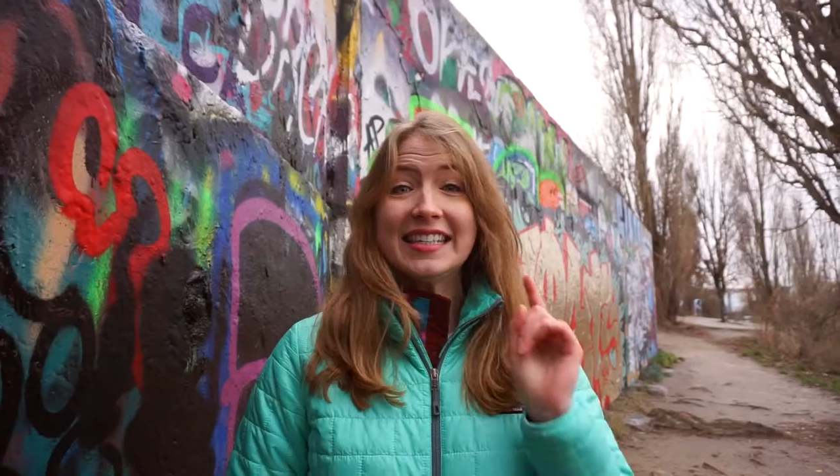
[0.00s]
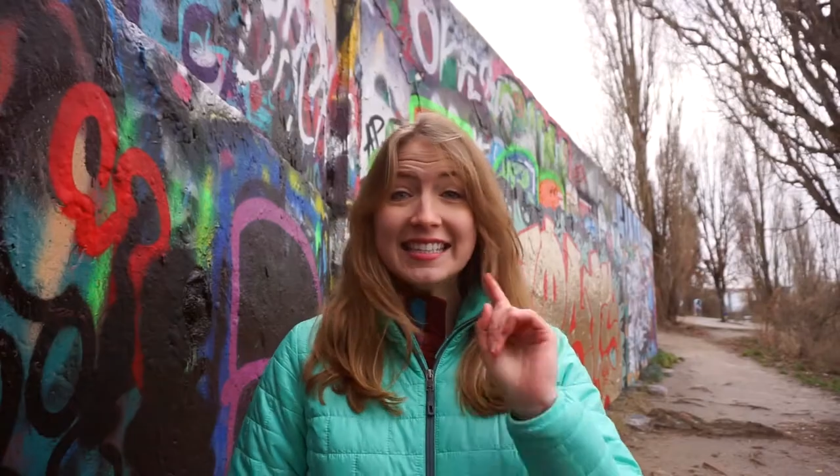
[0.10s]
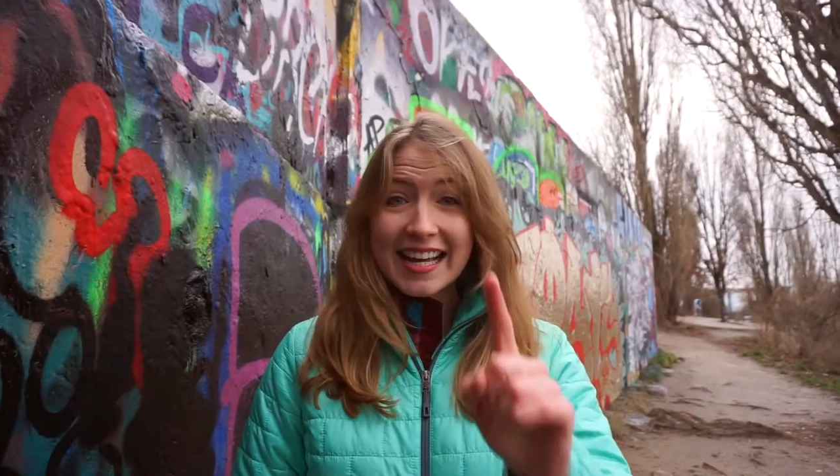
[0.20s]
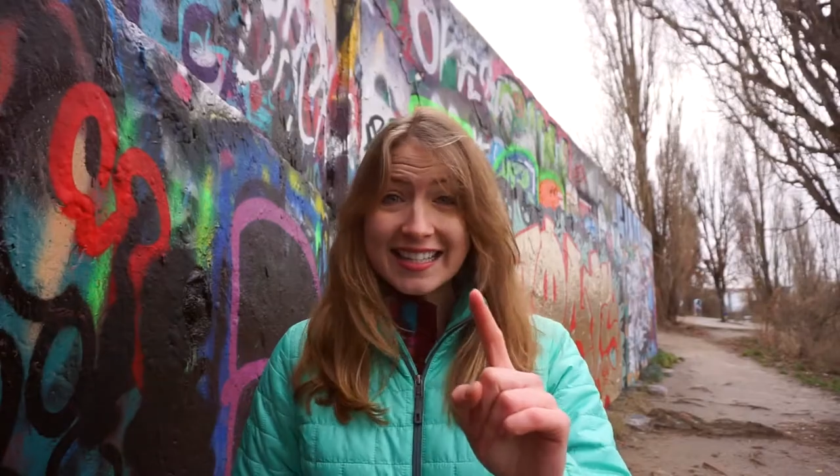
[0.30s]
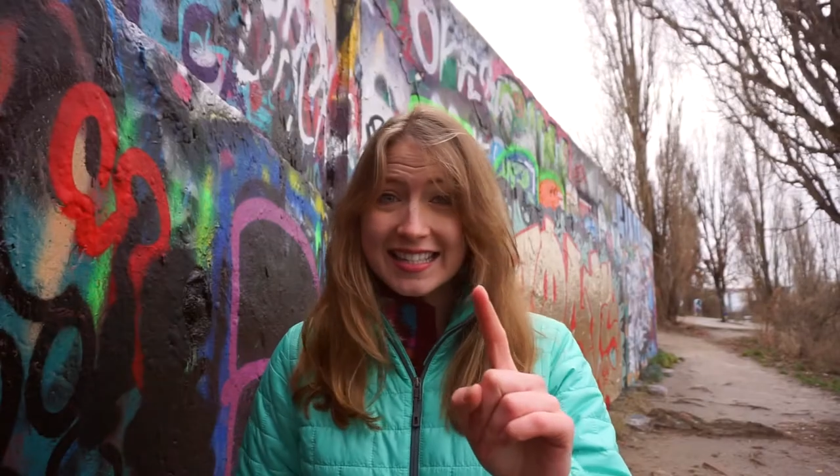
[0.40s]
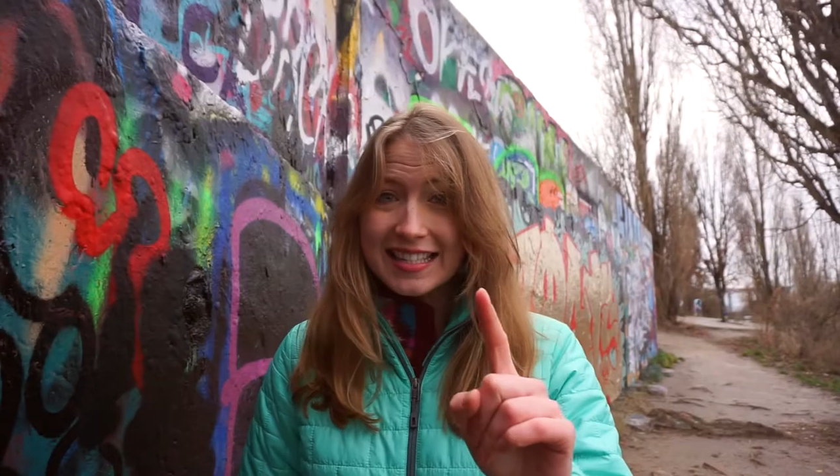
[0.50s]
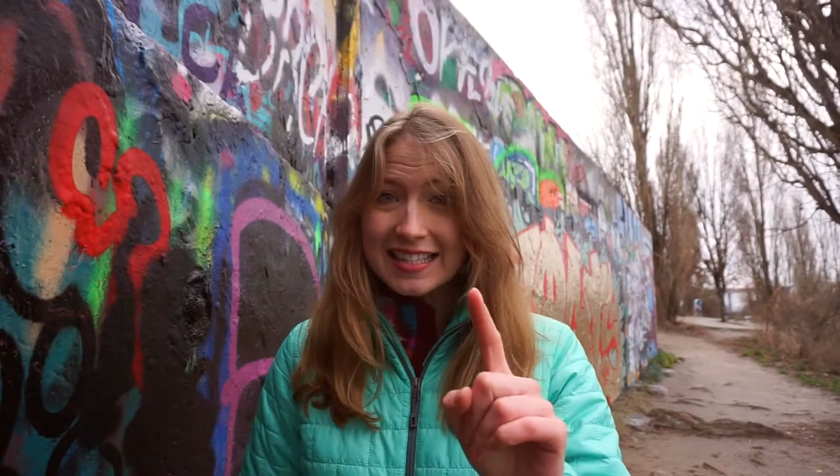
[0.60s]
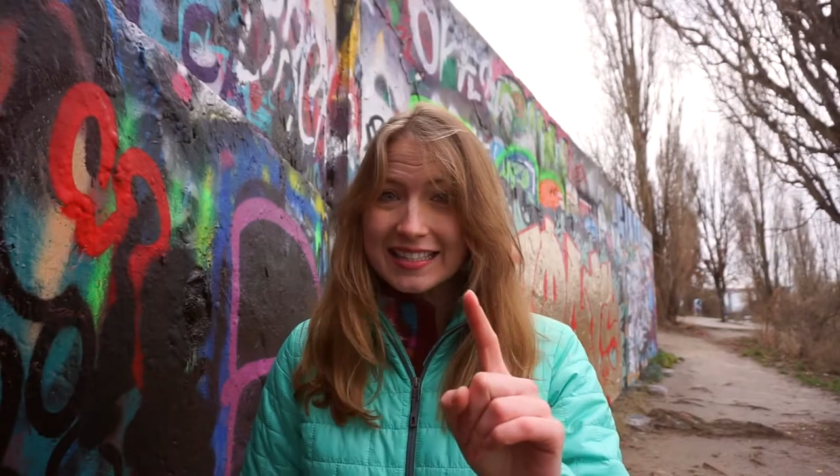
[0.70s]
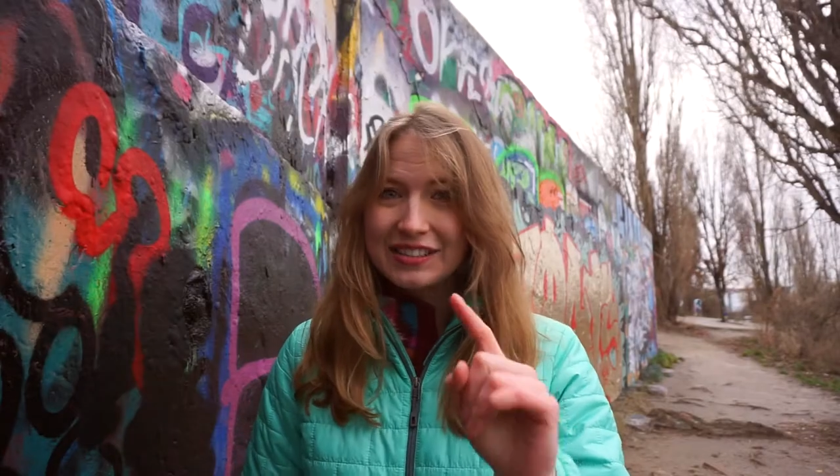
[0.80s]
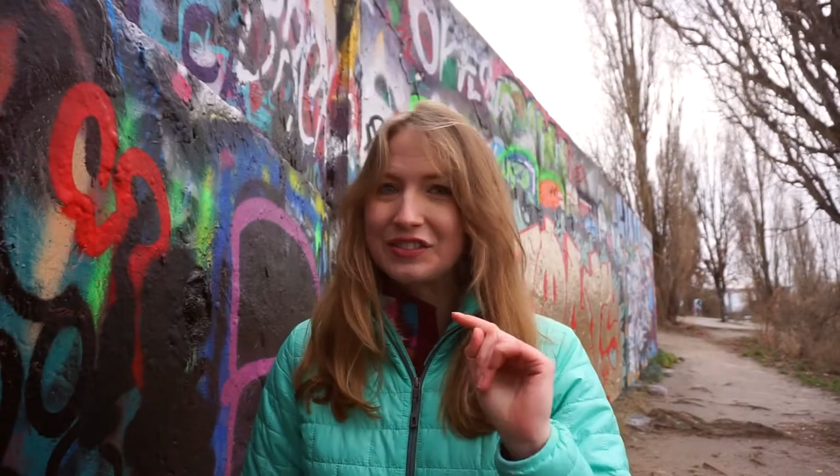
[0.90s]
Yes!
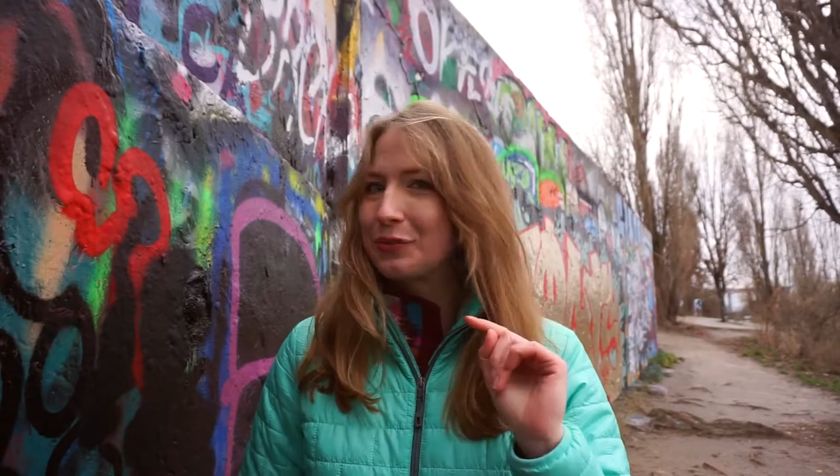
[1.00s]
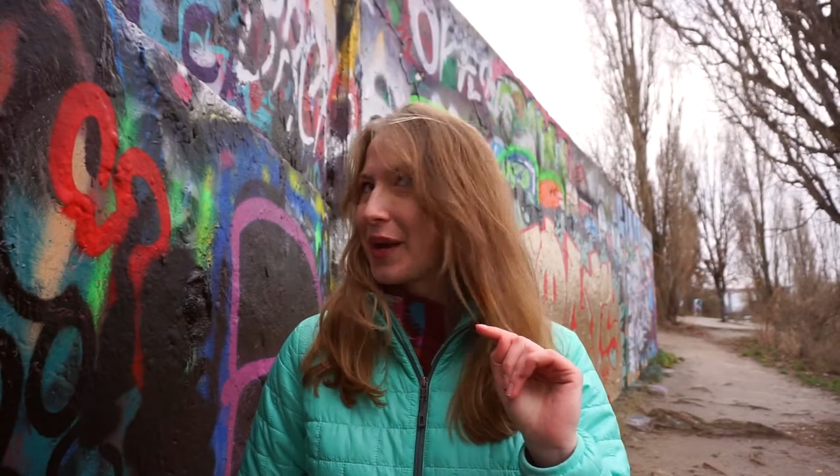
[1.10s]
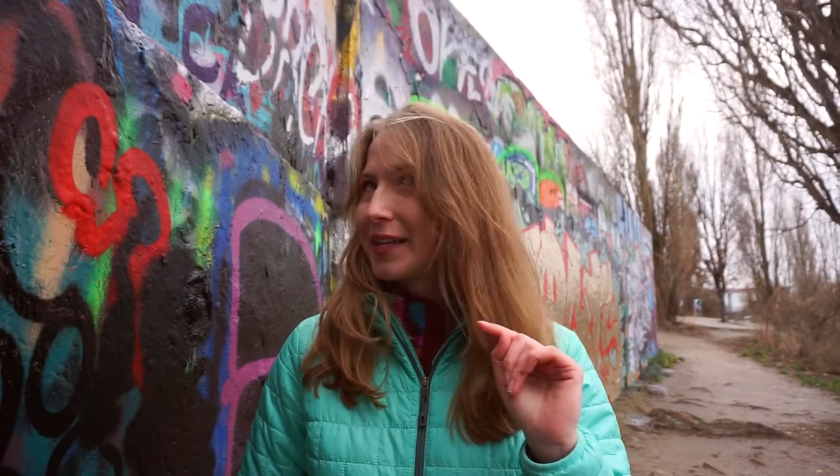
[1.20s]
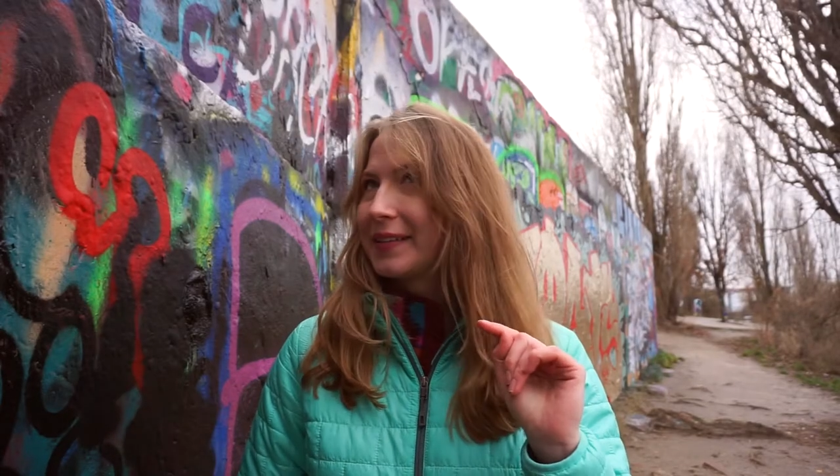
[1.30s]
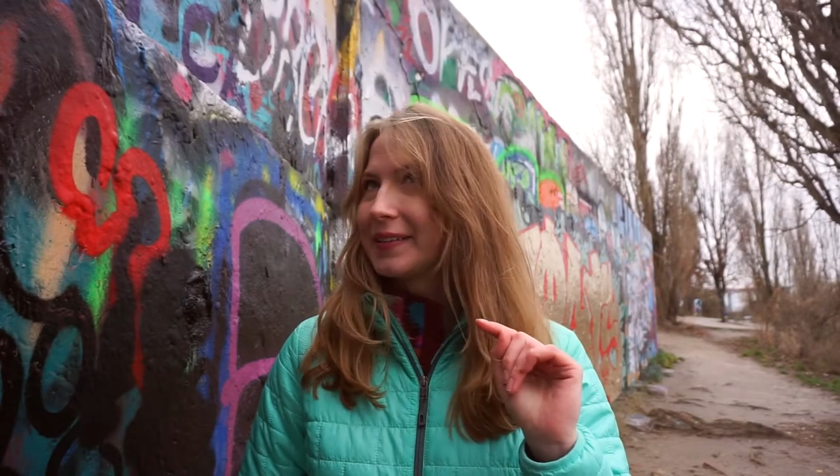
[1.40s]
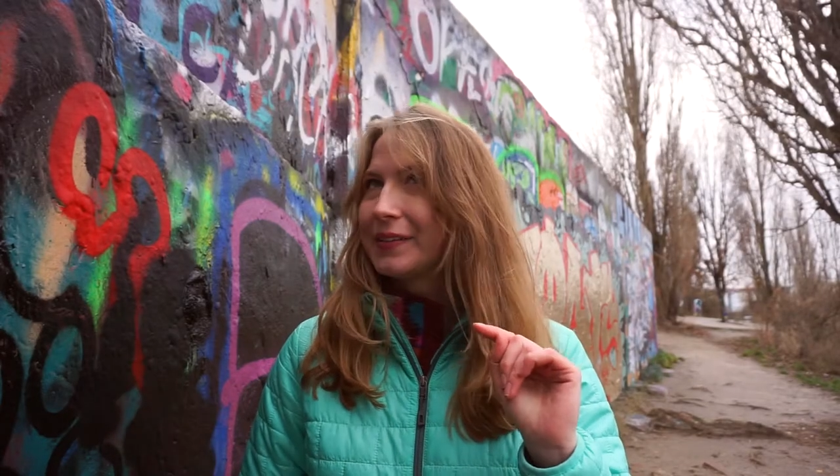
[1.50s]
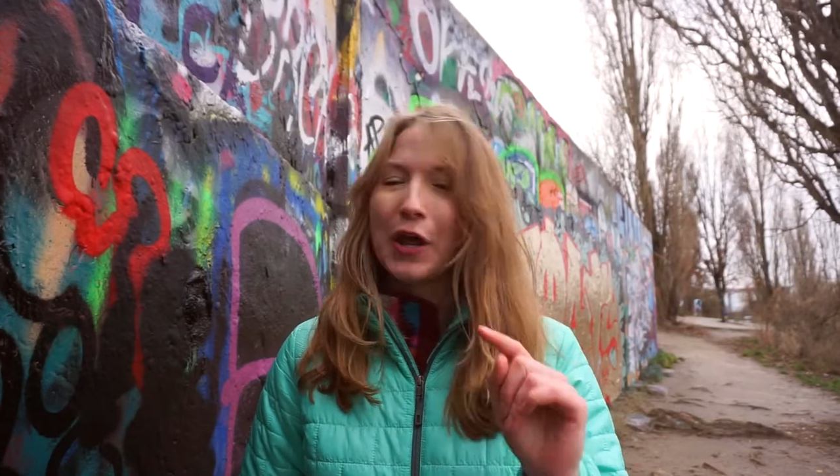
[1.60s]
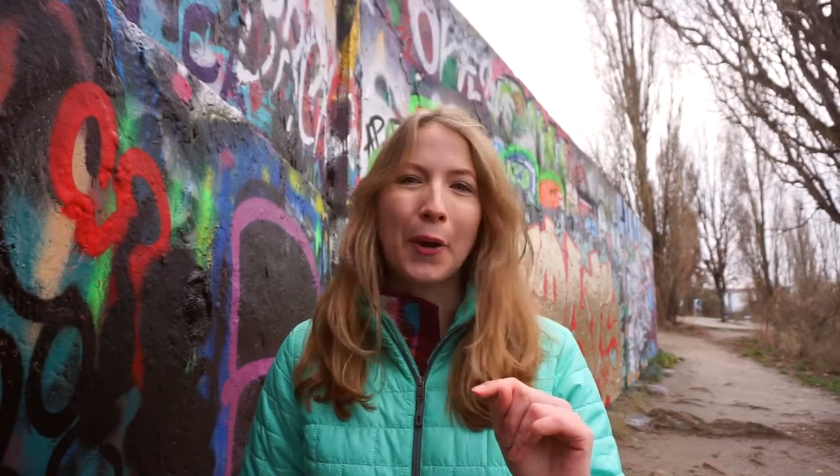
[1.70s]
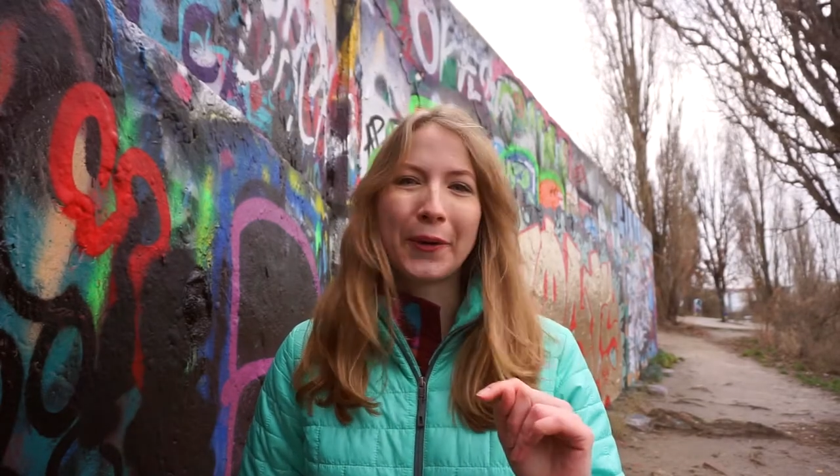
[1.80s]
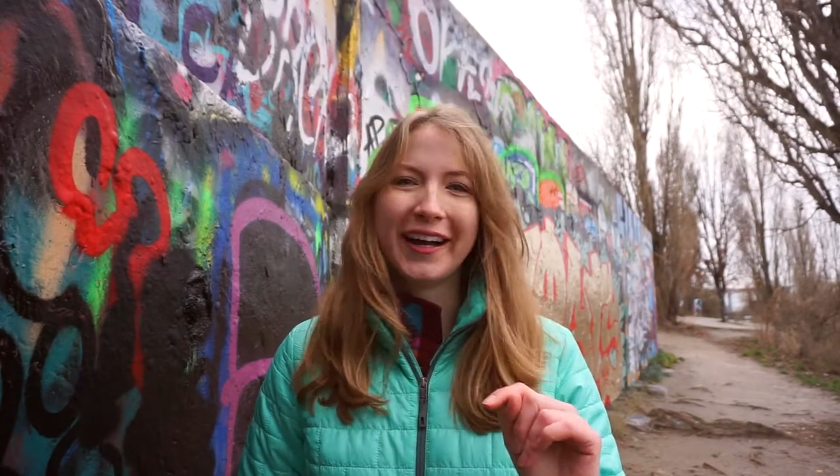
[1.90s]
Wait, no.